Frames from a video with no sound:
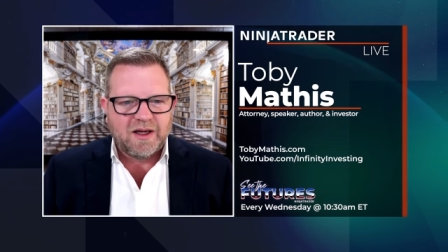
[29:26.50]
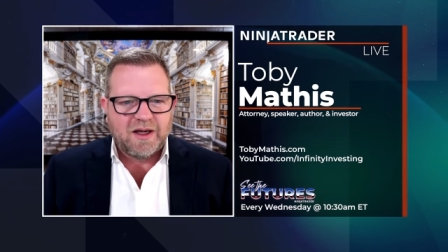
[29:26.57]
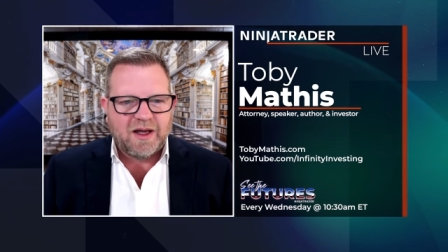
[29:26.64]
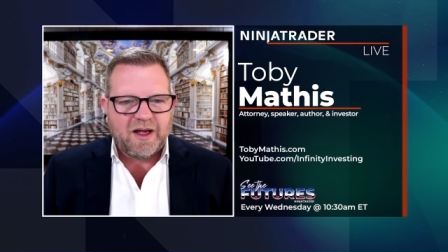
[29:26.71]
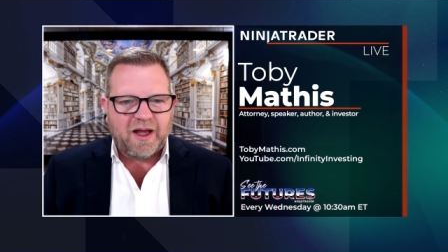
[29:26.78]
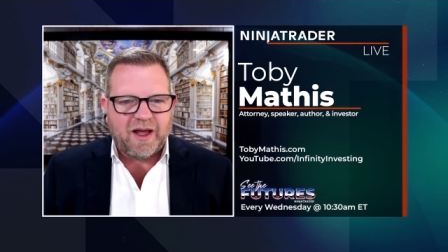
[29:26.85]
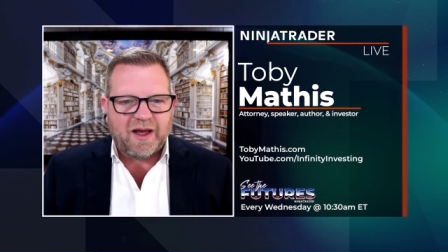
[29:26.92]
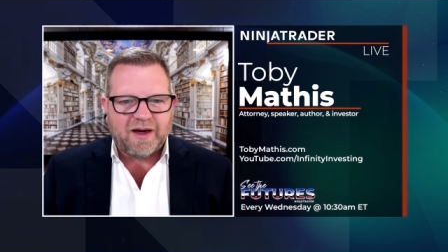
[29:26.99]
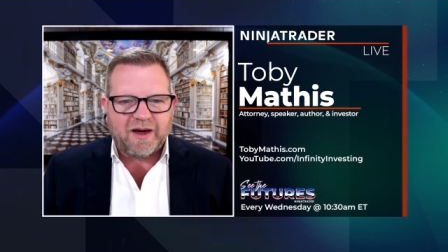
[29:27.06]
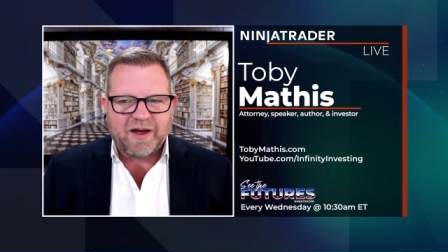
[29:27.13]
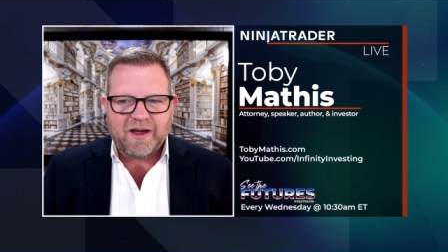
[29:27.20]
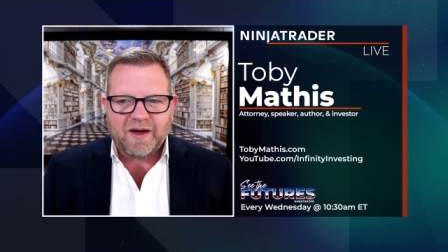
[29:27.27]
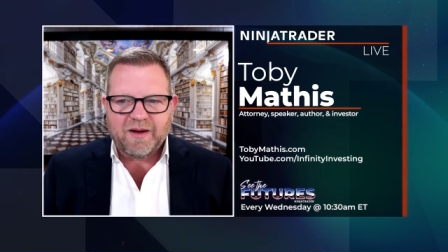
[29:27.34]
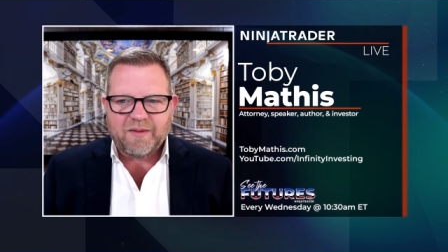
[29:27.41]
and I
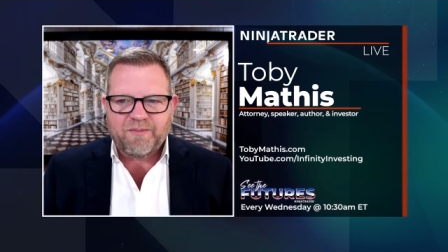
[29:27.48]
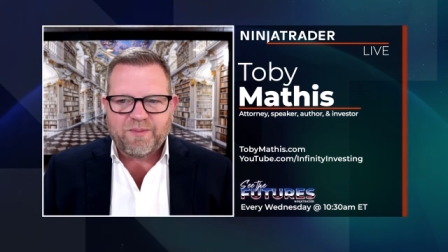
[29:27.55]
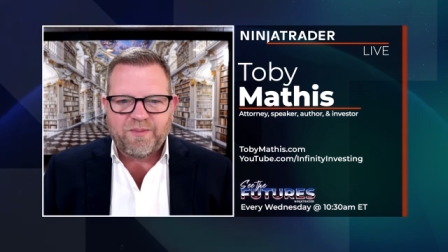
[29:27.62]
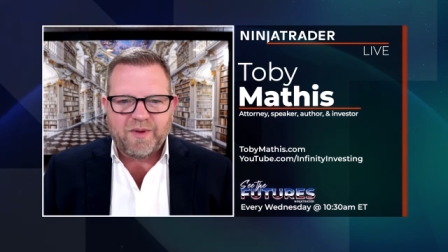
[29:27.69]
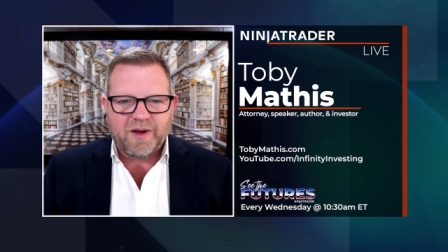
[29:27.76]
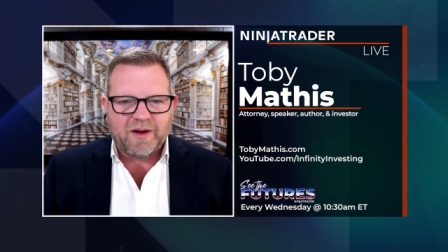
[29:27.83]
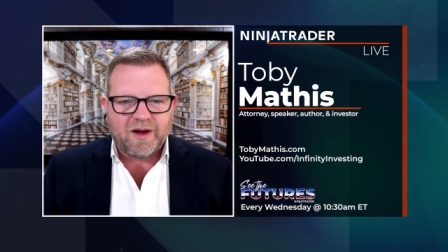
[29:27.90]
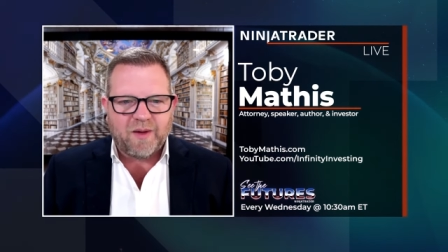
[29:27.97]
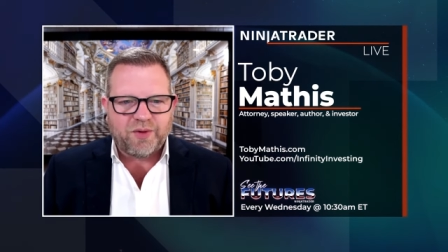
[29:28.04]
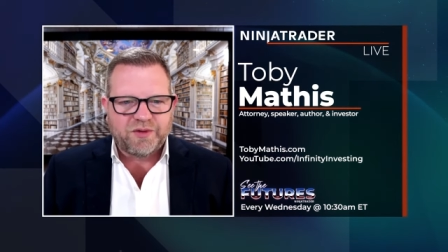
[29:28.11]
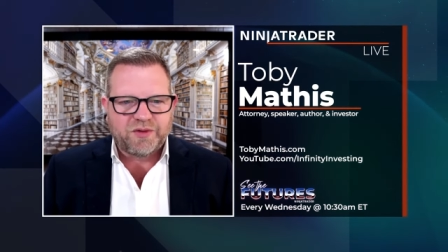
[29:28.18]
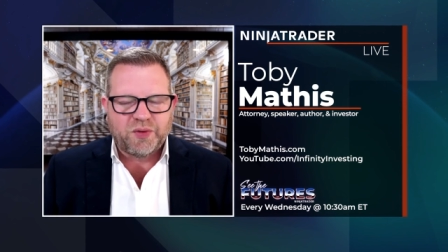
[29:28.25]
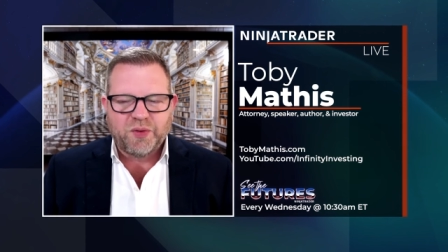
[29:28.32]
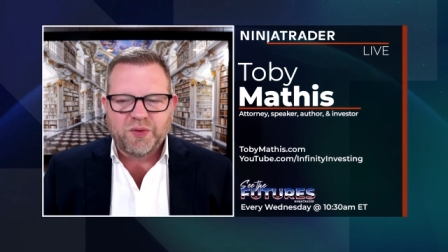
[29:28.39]
get a, a couple
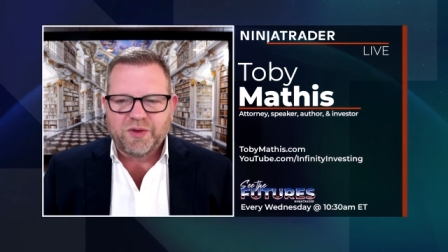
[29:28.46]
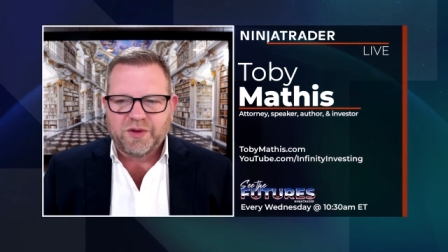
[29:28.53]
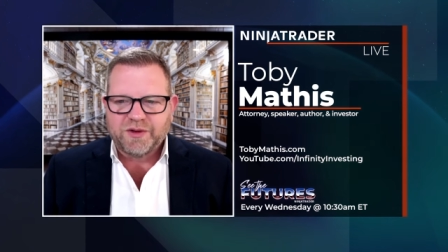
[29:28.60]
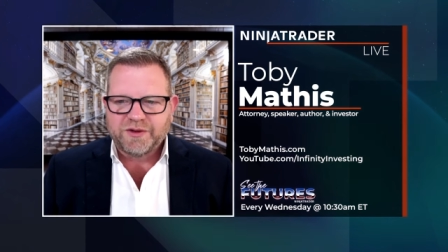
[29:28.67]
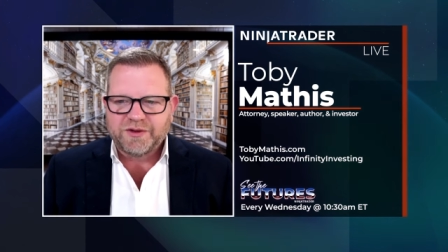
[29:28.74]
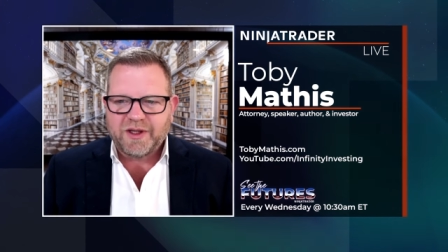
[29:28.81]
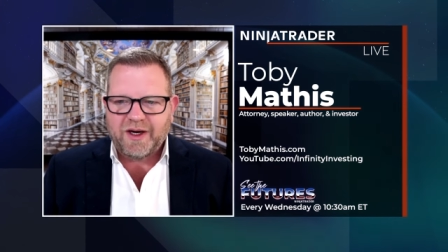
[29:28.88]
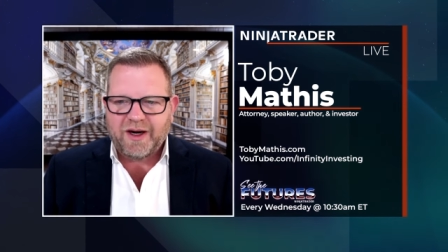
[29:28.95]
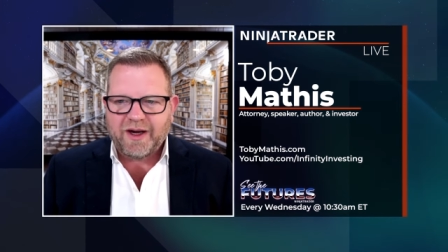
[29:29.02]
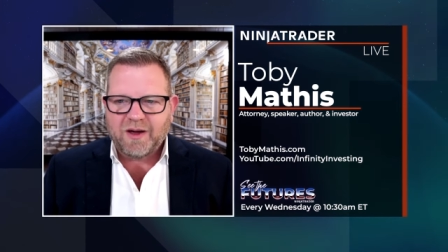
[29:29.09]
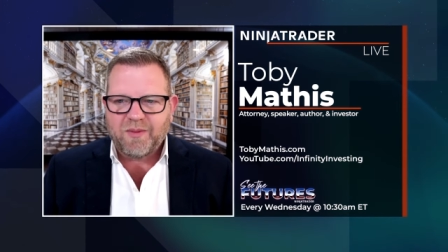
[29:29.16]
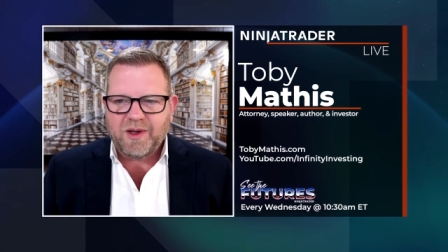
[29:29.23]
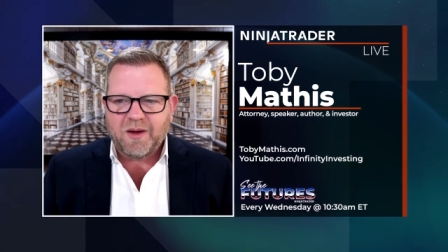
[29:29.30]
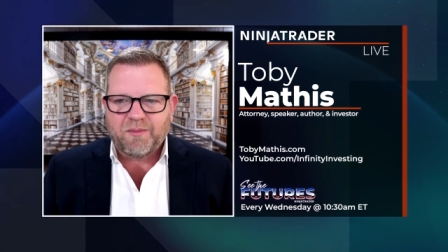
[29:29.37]
tools and I
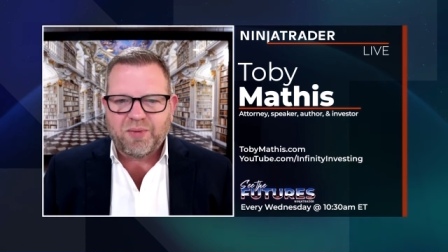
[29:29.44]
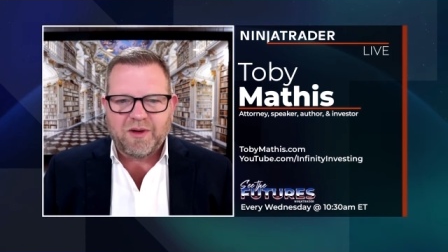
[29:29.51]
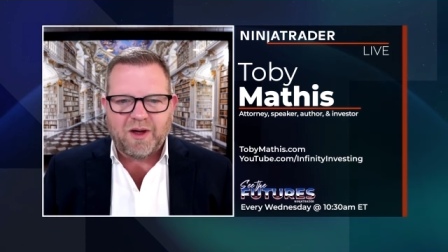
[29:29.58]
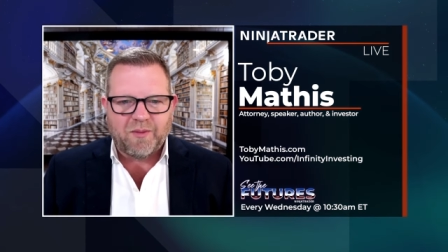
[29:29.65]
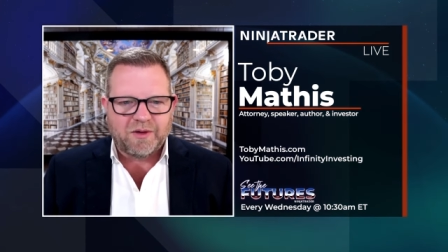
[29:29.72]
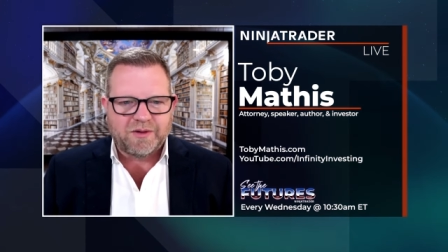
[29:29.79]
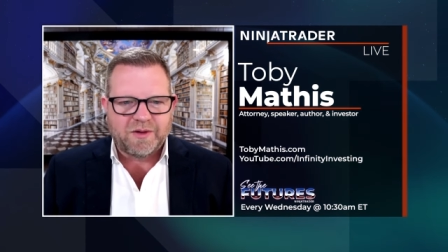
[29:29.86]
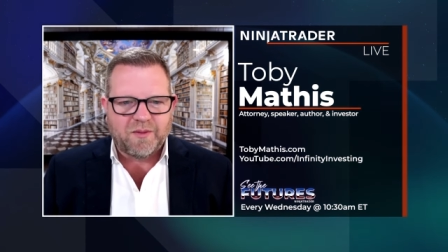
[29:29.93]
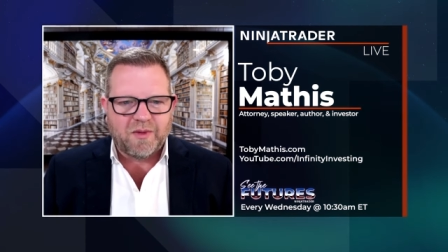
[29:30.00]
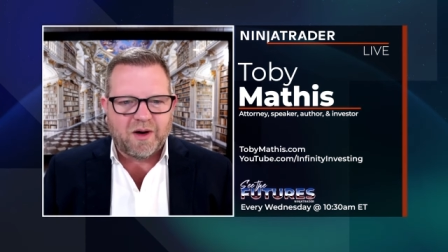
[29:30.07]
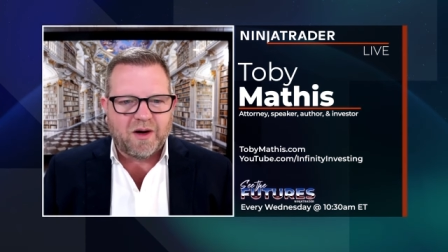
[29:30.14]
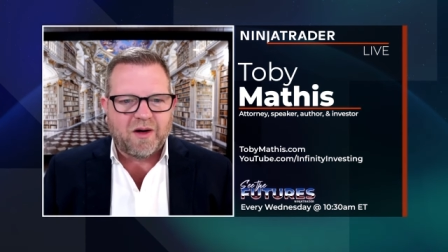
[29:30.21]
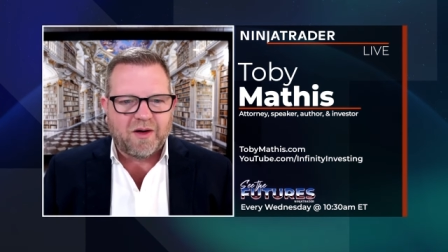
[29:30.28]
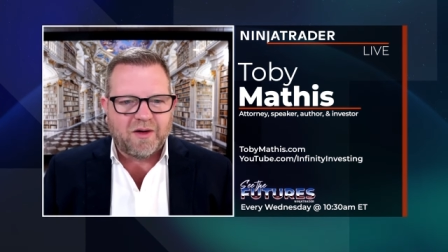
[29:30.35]
could be a plumber
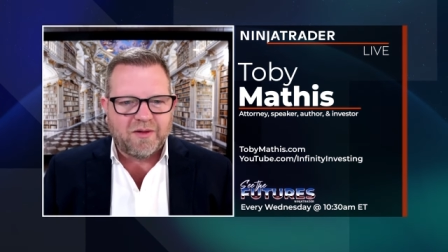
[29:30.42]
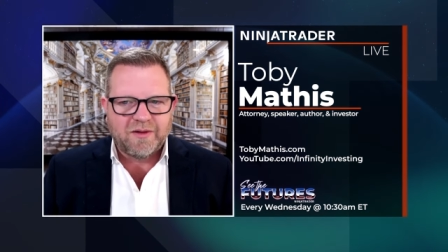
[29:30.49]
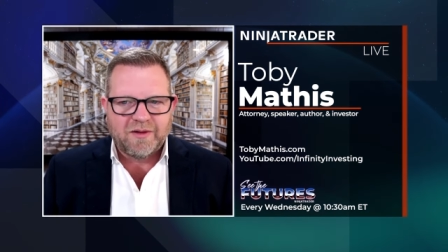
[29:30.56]
tomorrow.